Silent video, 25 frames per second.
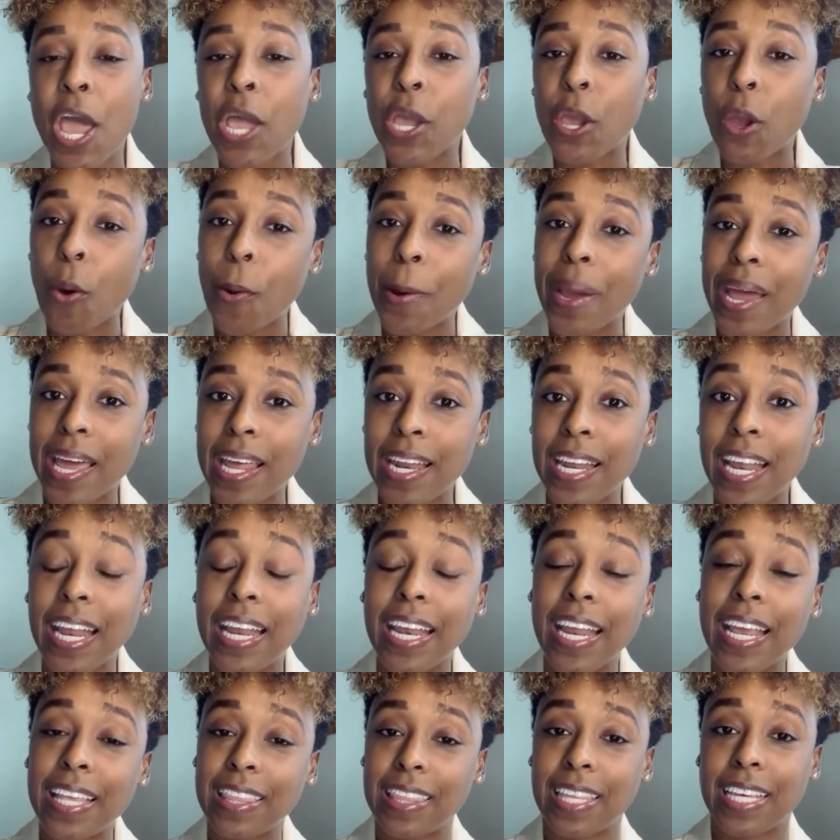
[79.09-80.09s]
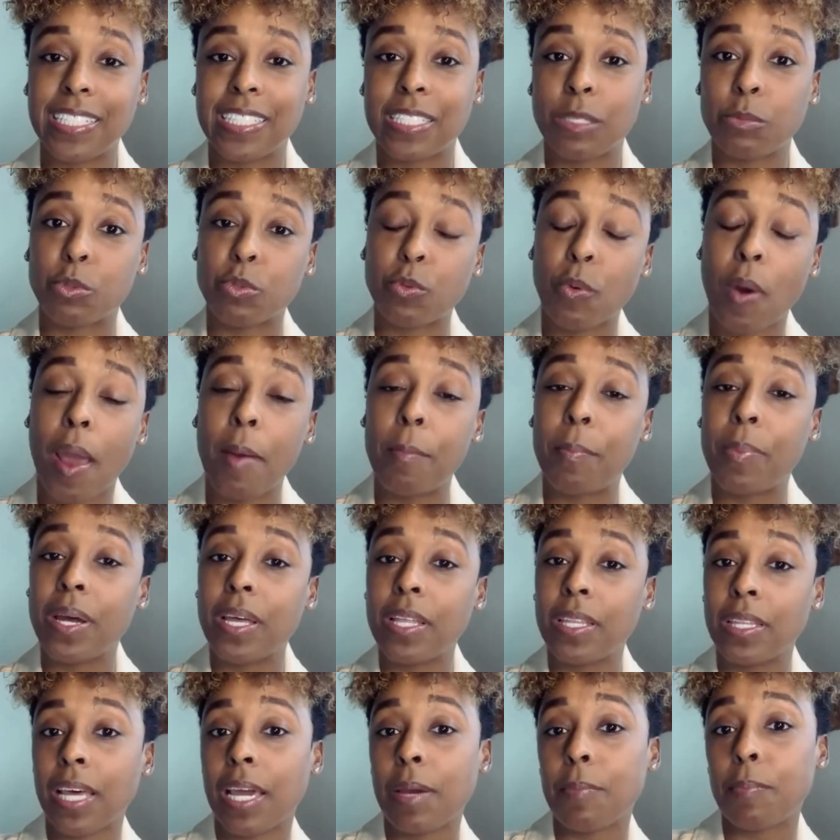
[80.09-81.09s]
go ahead and hit that subscribe
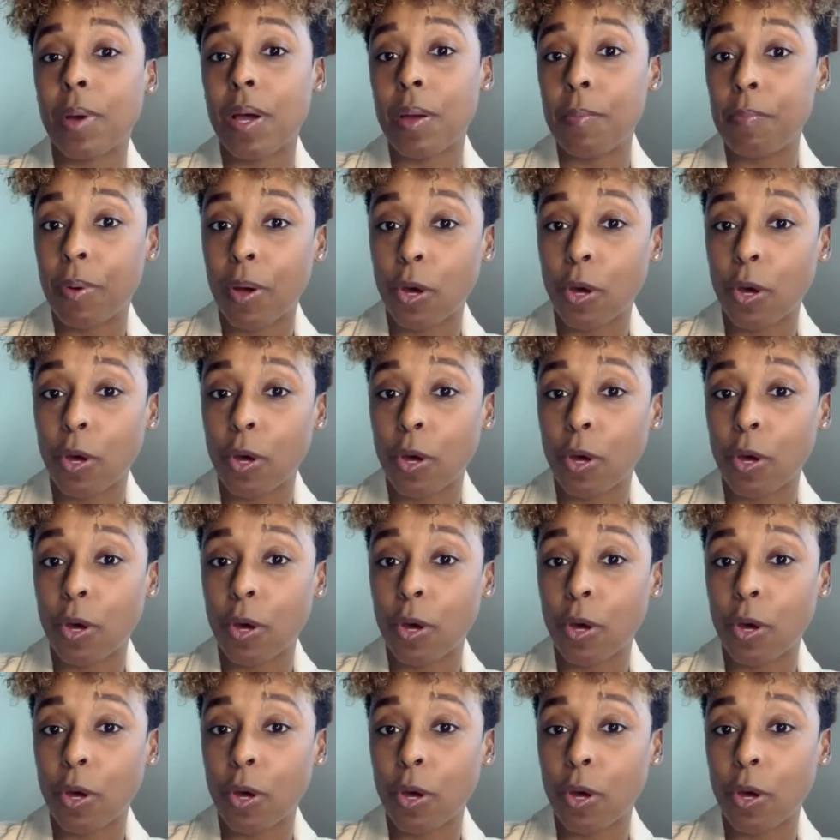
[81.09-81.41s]
button, like button,